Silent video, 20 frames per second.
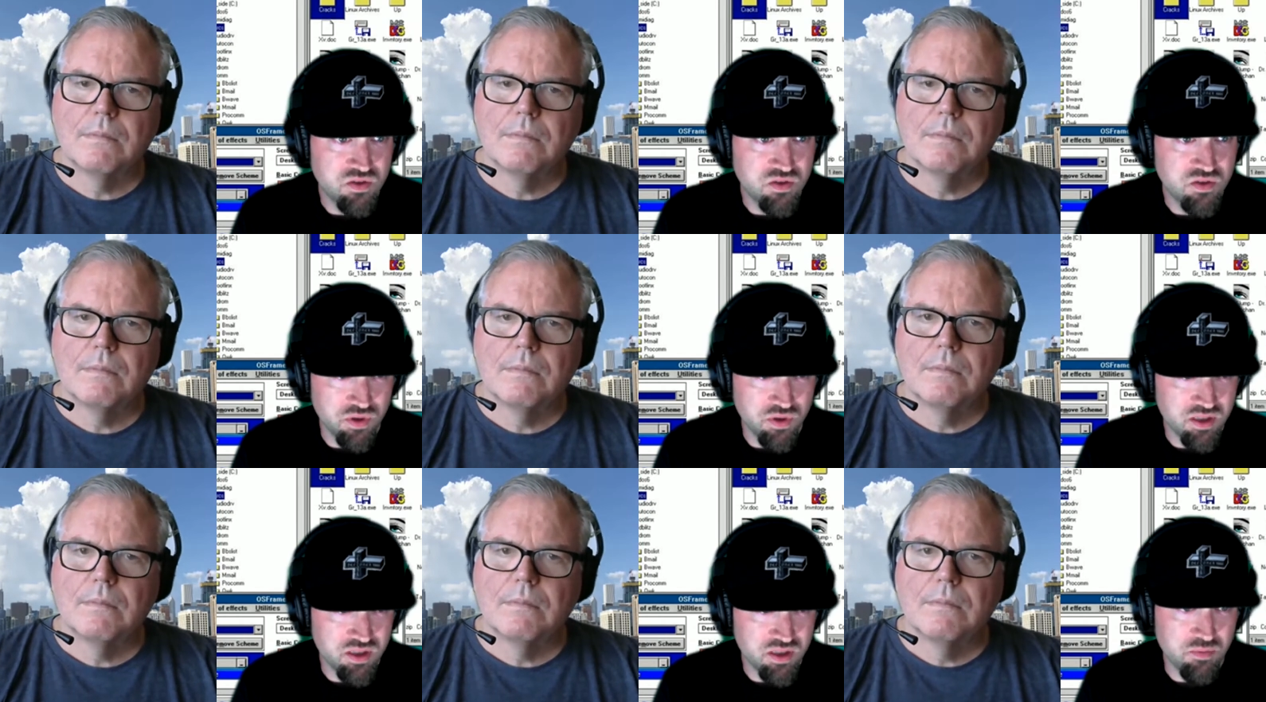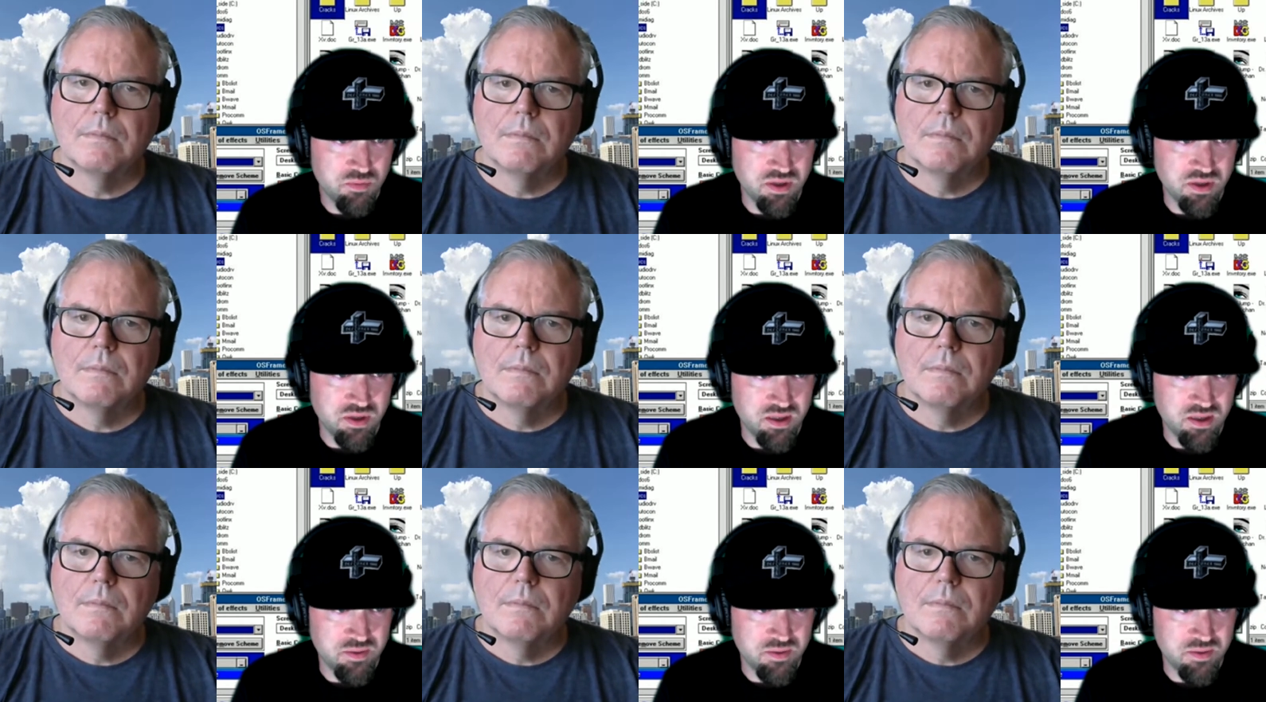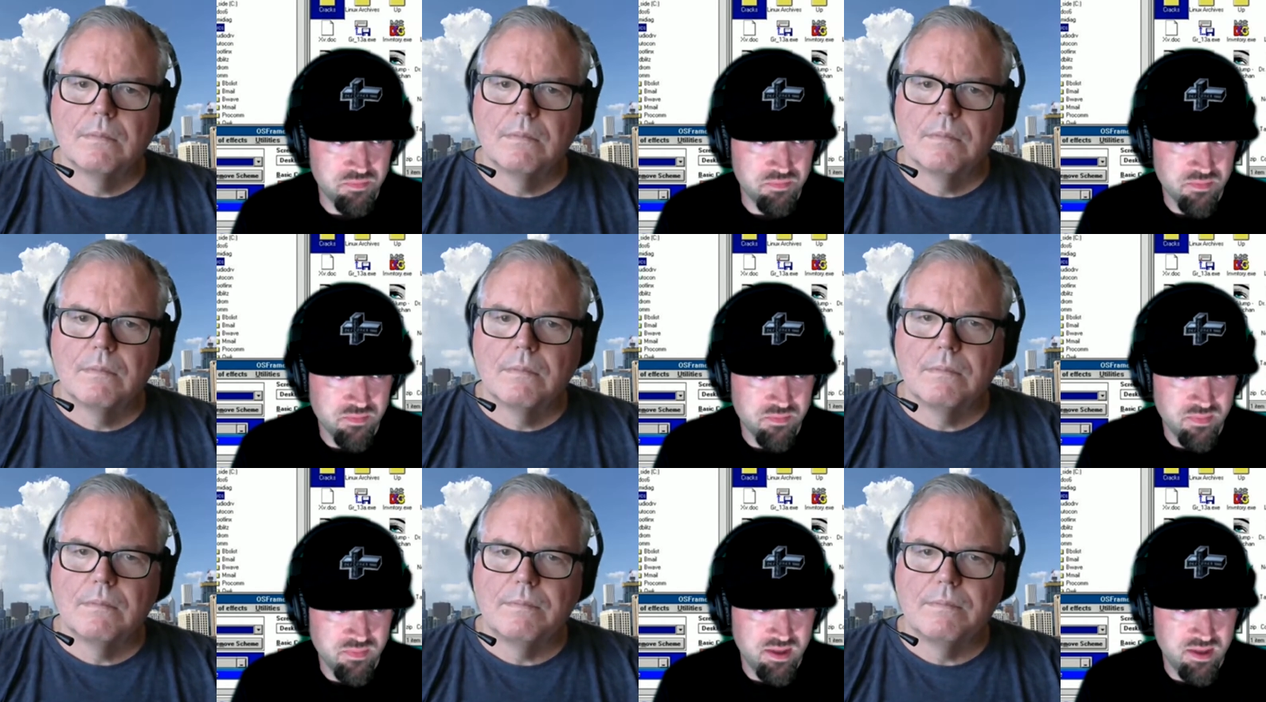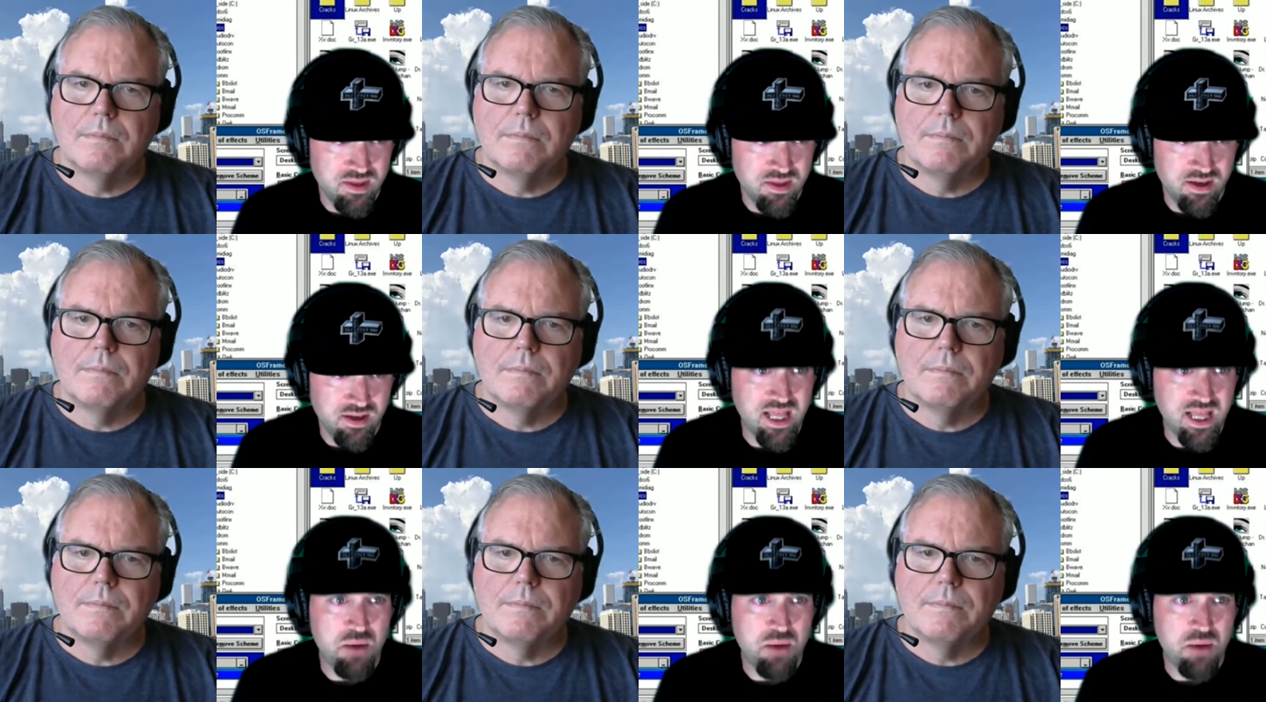Speaker 1: to really be
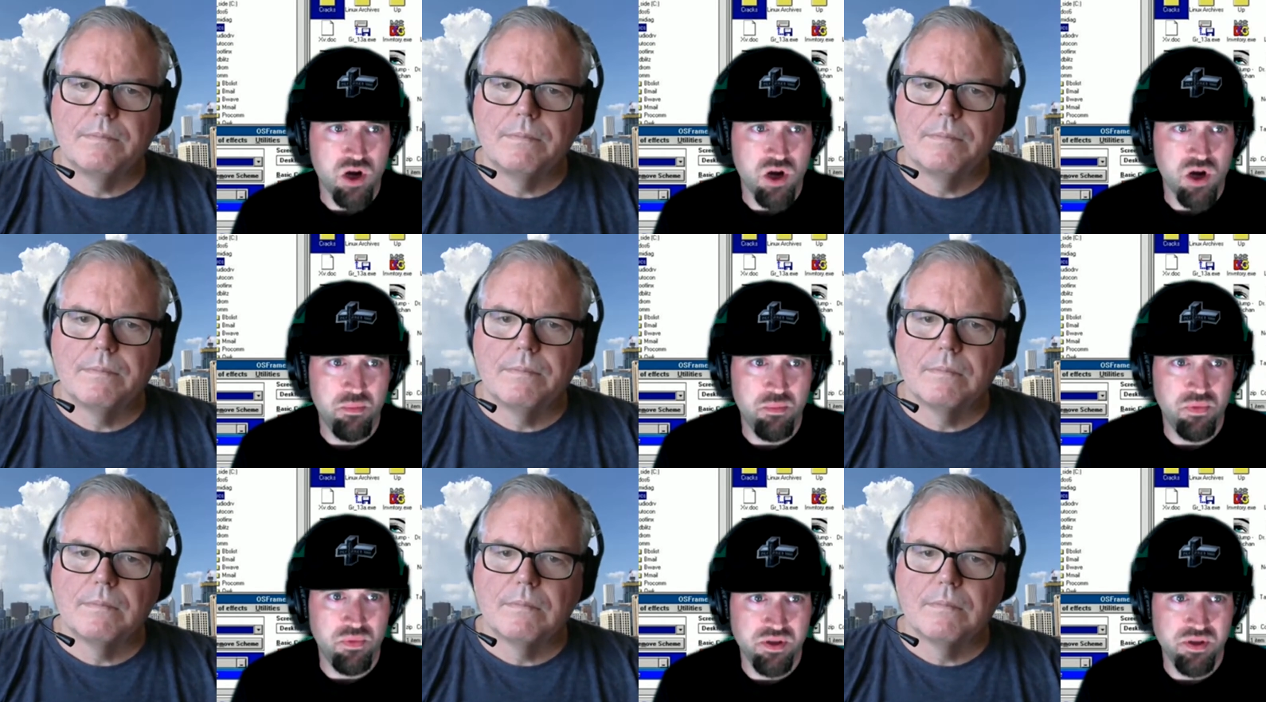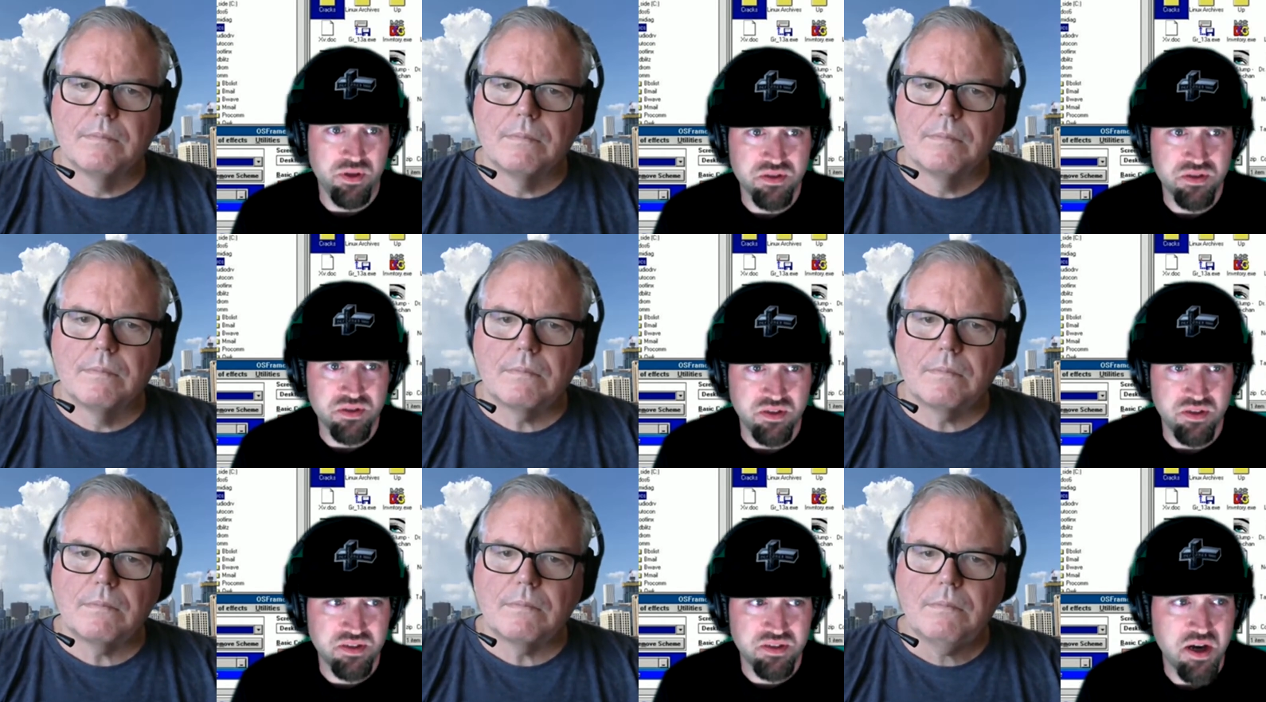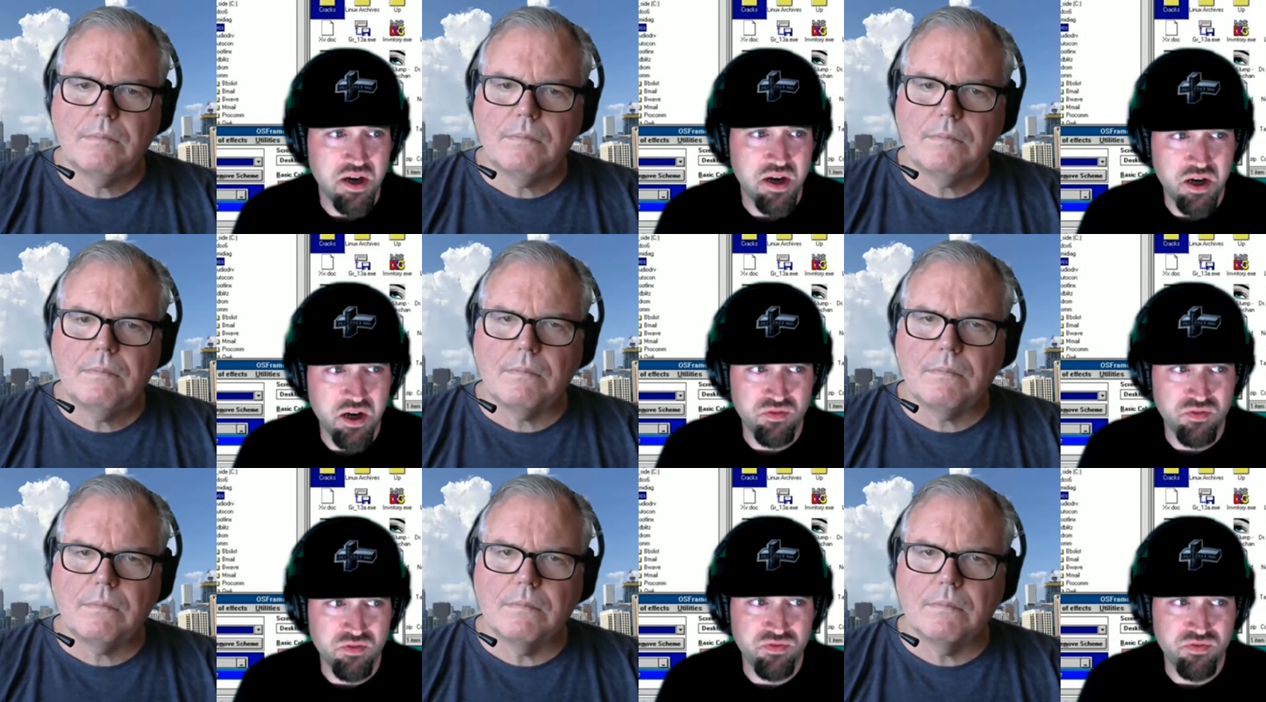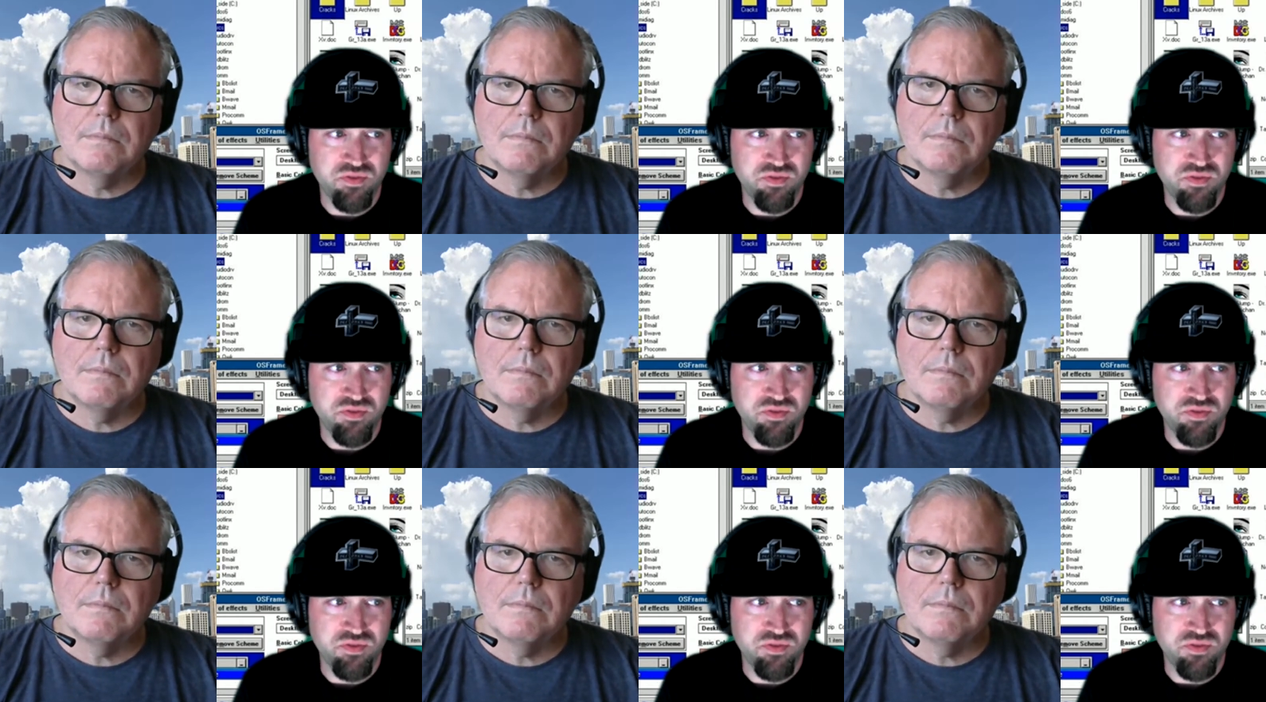a lot more humbled. There's a ton of